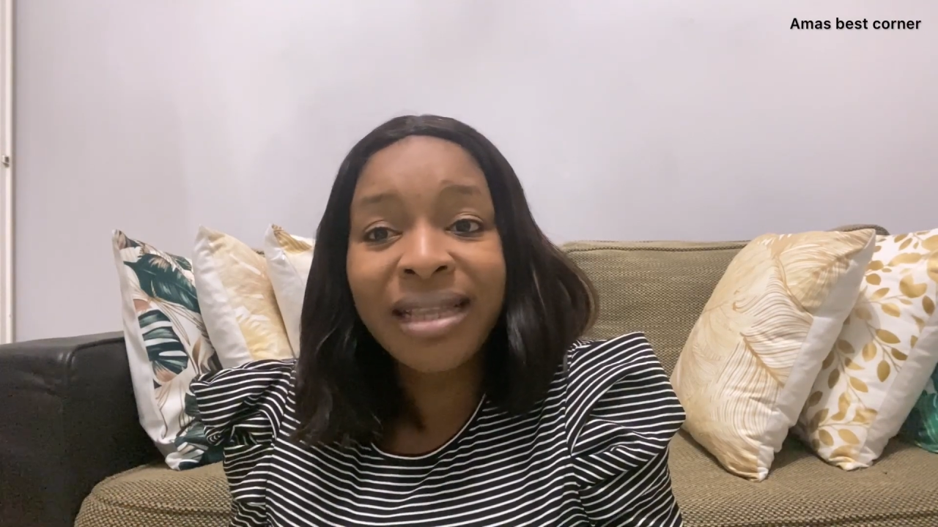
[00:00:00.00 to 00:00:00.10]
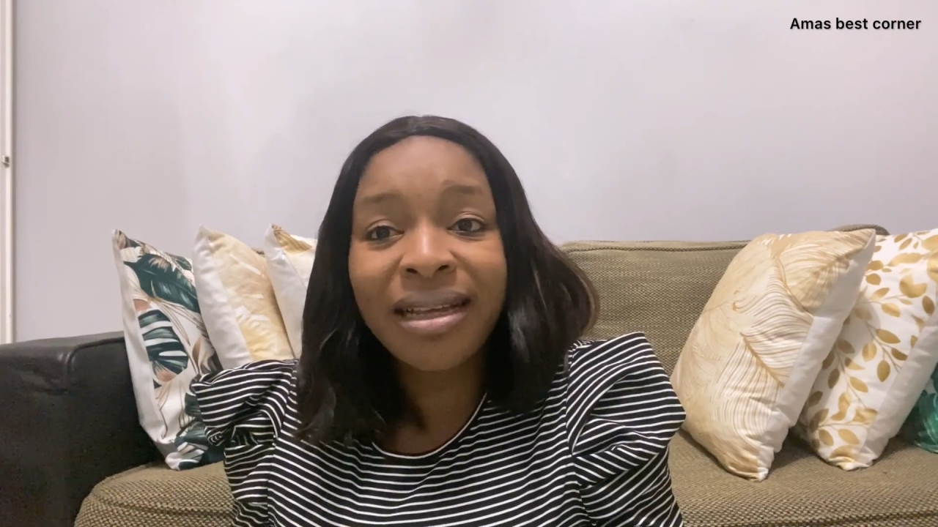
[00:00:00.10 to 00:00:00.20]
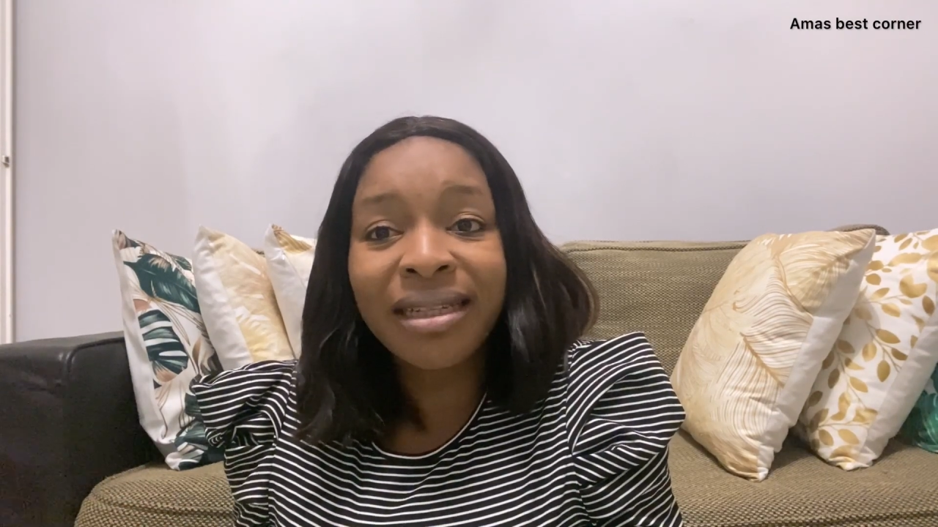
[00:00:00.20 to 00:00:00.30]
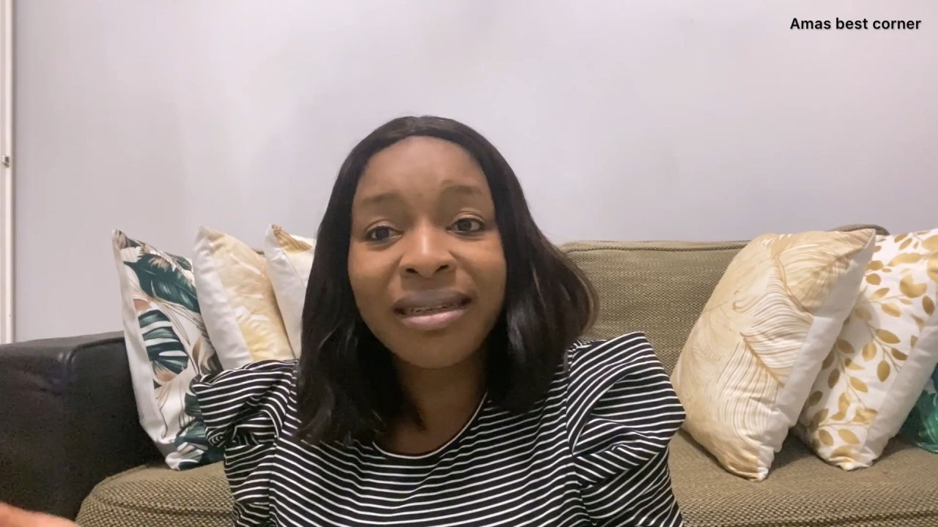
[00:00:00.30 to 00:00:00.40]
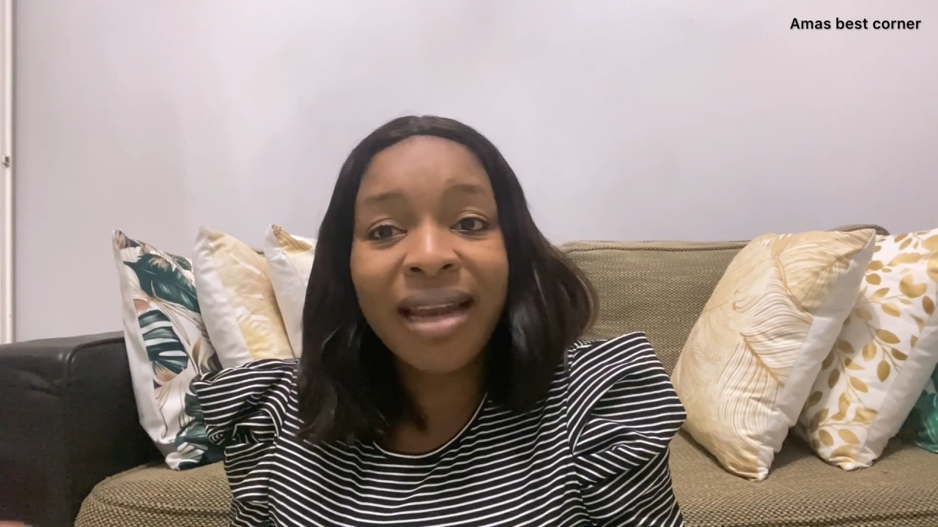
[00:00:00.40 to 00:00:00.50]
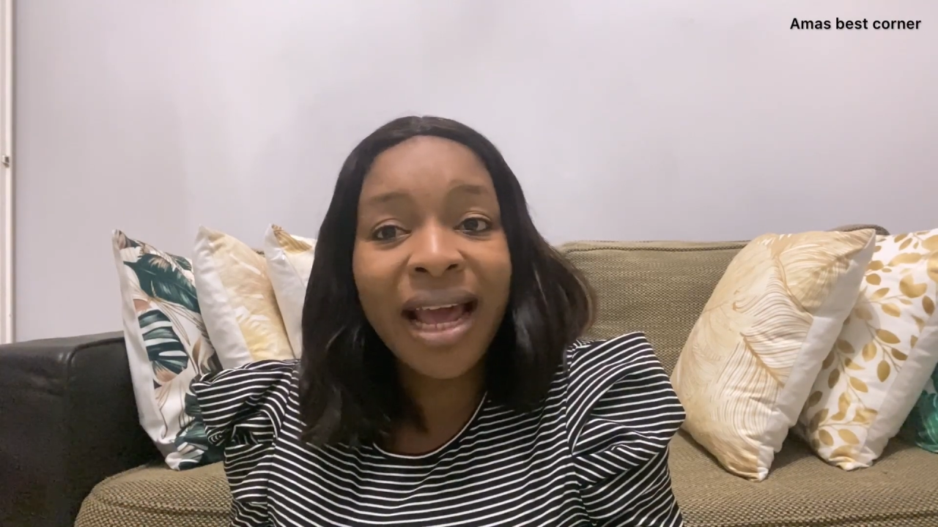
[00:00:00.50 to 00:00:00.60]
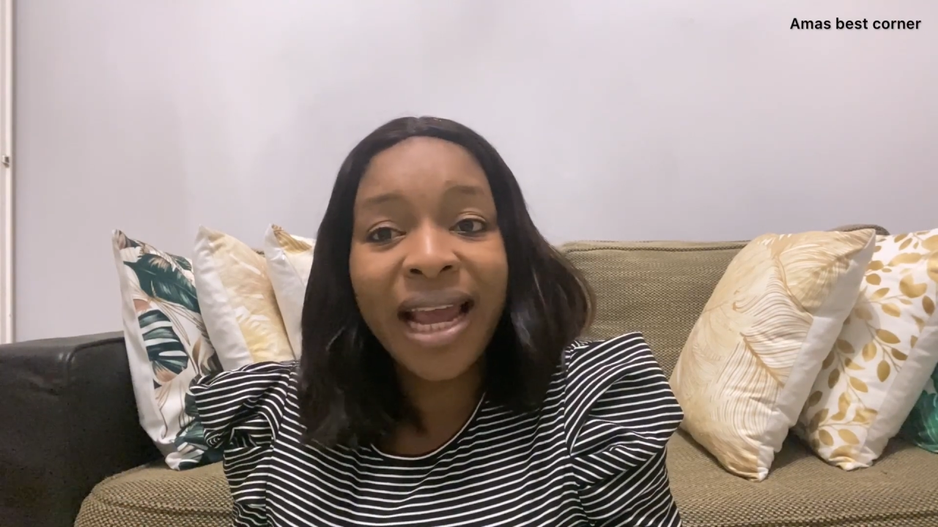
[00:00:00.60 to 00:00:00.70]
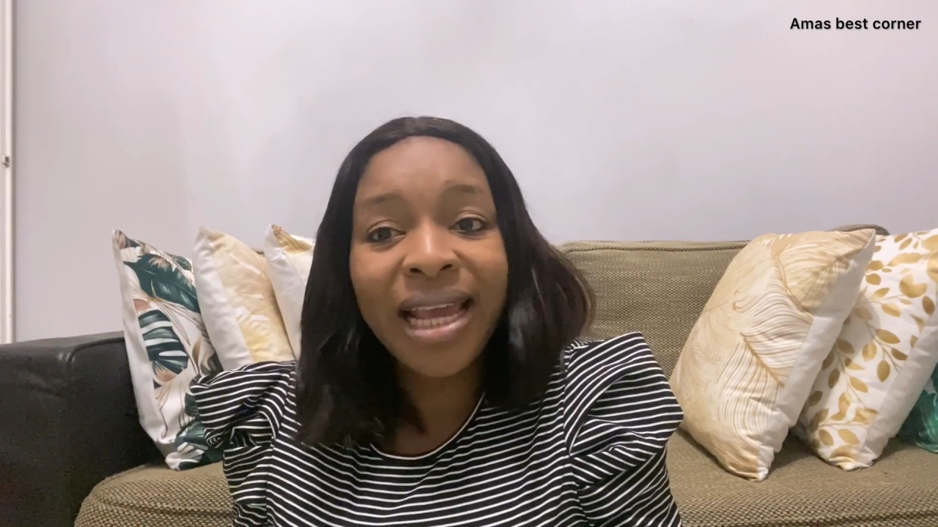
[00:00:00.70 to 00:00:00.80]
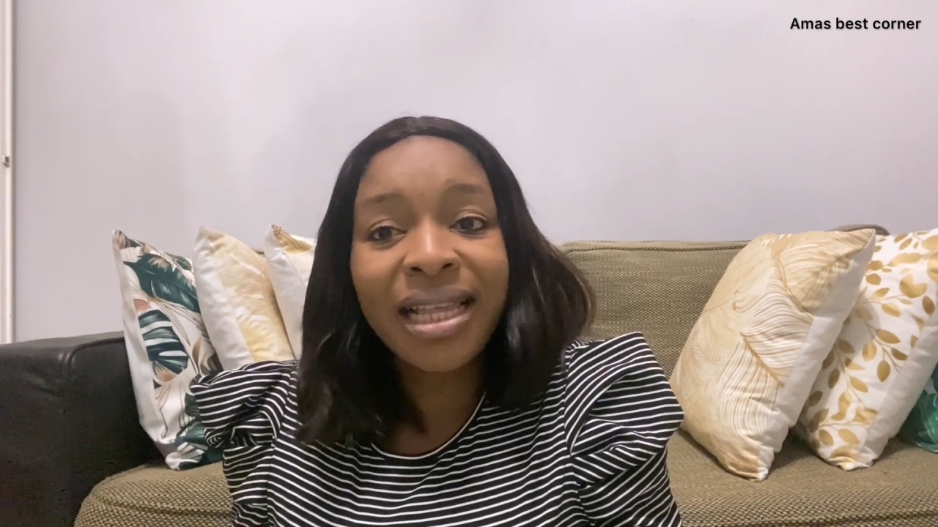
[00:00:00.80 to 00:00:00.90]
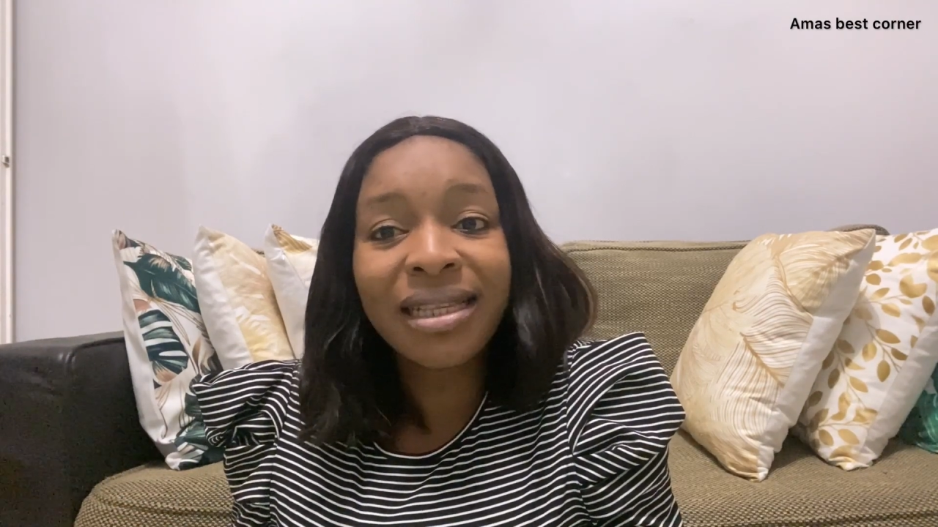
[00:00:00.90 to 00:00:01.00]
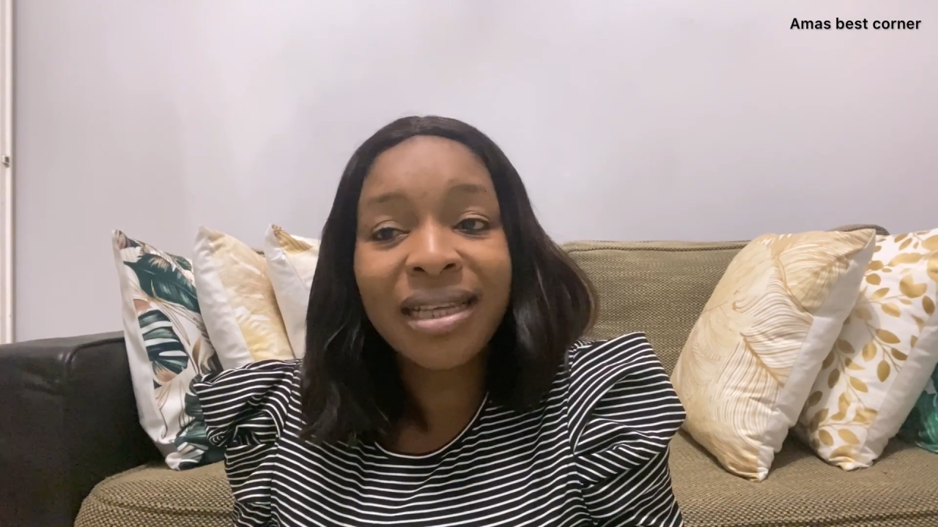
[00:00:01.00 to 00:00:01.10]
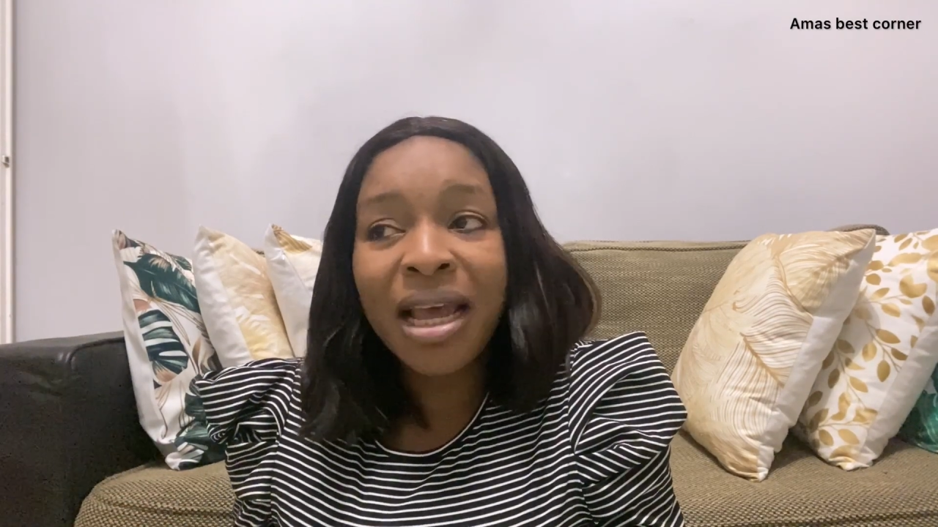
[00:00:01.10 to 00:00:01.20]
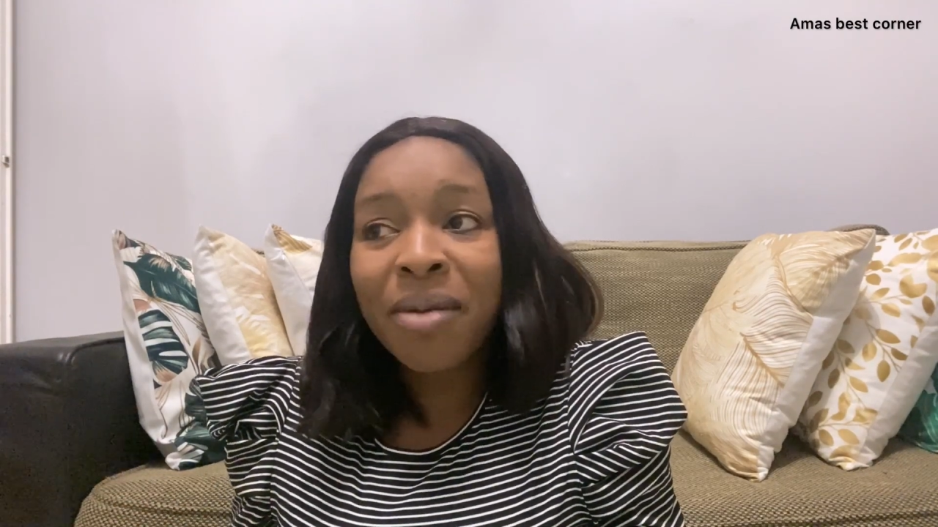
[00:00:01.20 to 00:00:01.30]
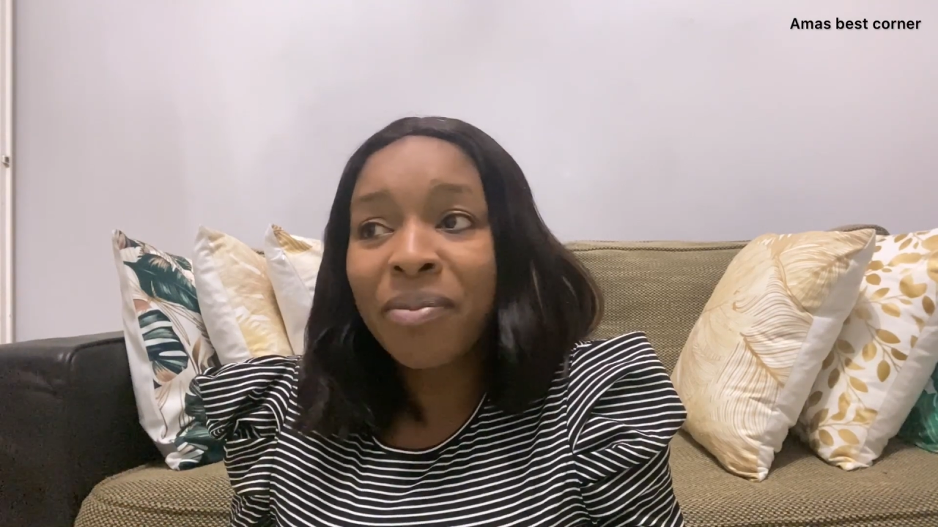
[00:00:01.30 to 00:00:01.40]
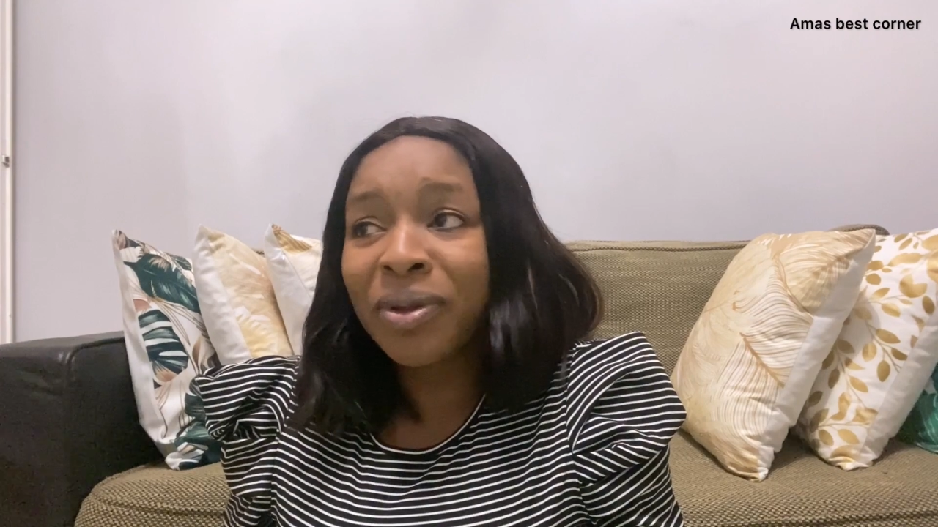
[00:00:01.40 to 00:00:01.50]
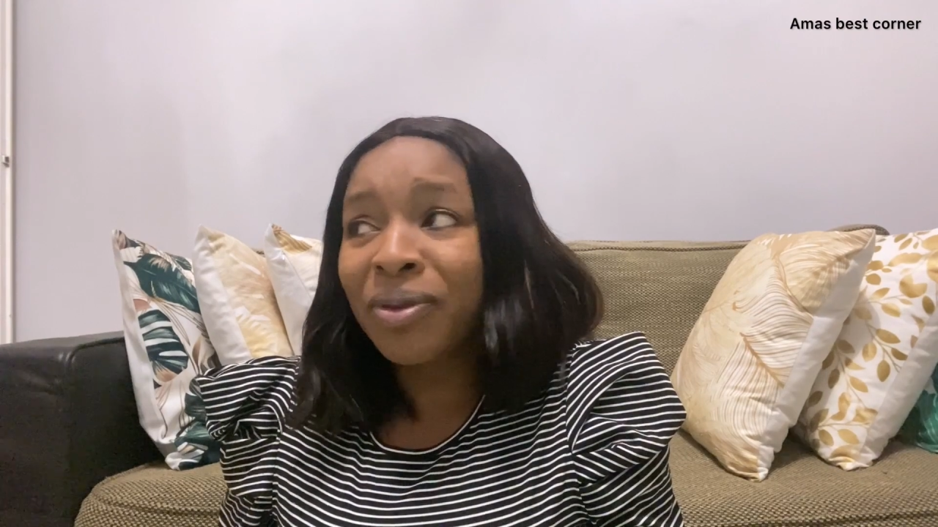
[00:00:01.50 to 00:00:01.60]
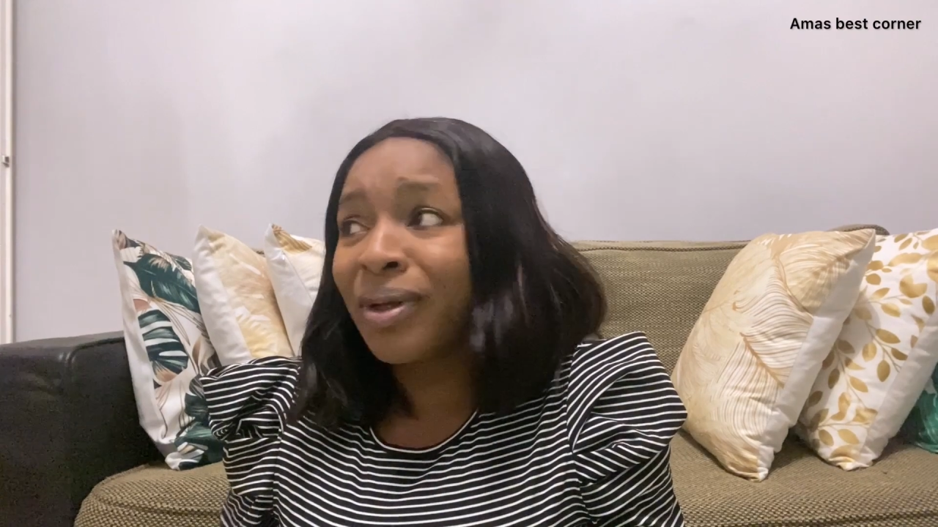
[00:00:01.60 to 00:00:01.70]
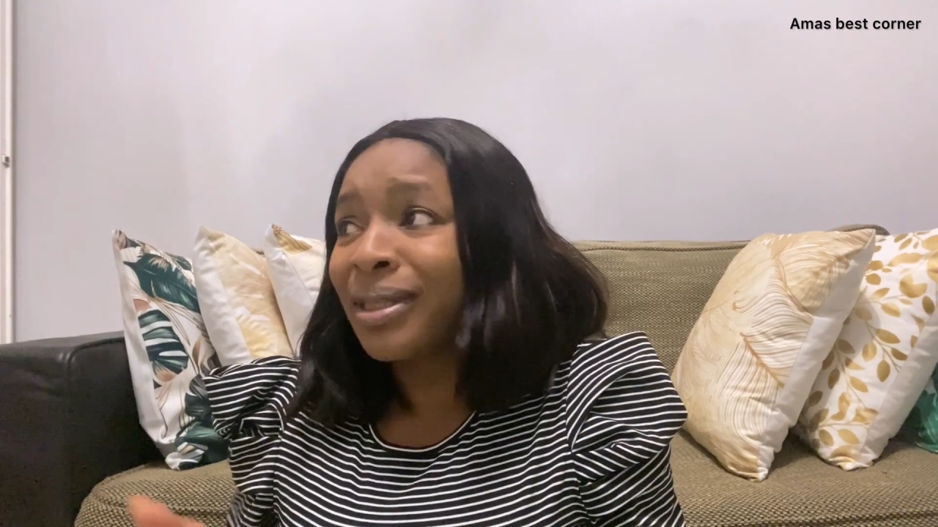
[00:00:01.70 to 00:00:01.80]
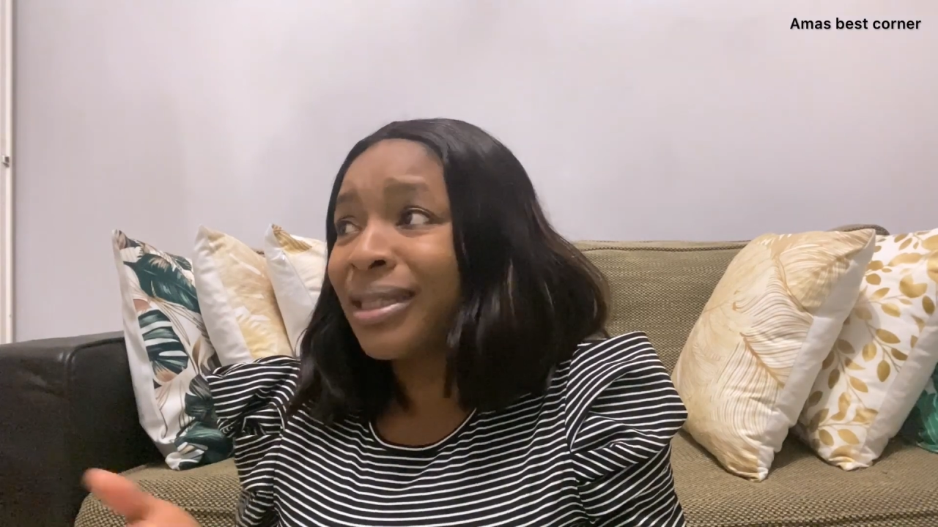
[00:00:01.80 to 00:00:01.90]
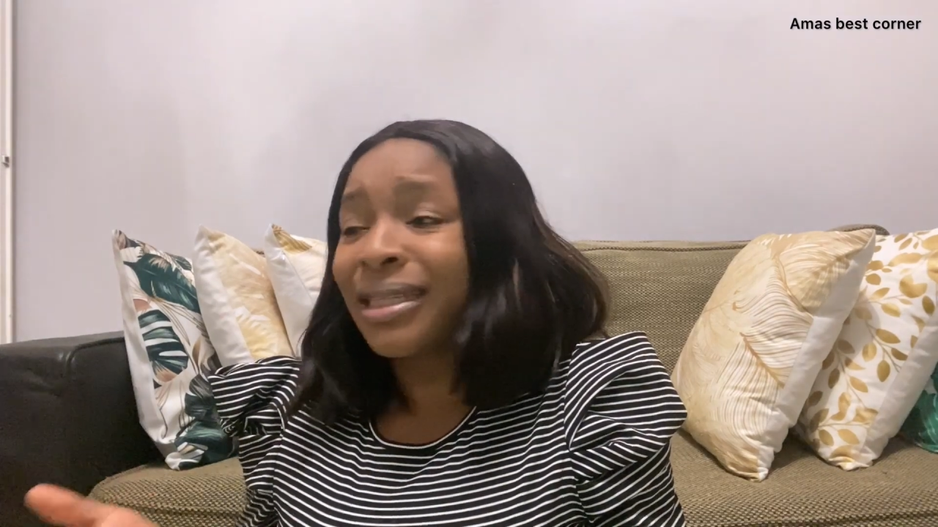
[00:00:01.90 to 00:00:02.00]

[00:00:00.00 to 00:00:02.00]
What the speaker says: there's light, but not.